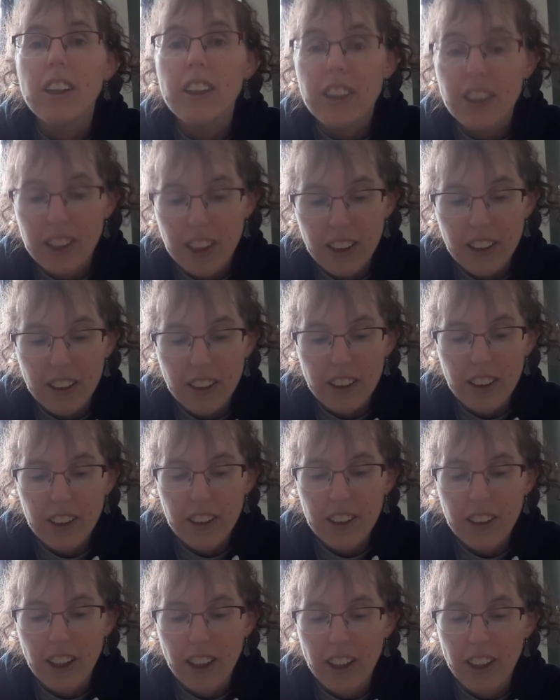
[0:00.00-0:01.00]

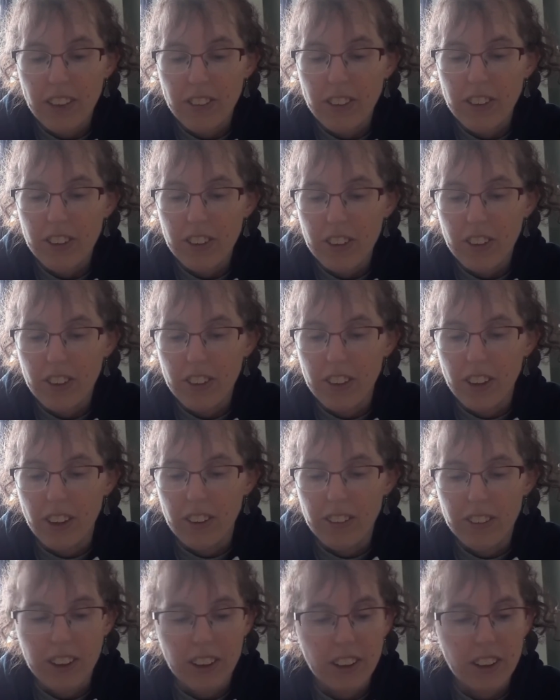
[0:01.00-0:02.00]
Gently and ever so
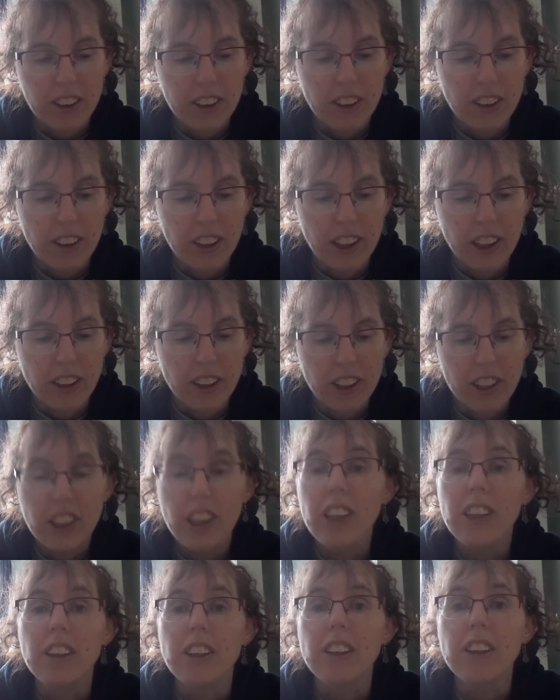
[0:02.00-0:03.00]
softly, the light
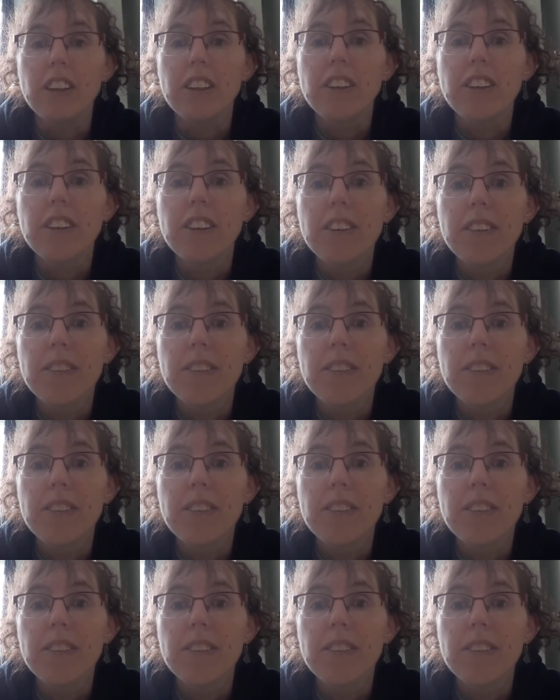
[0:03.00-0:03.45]
changes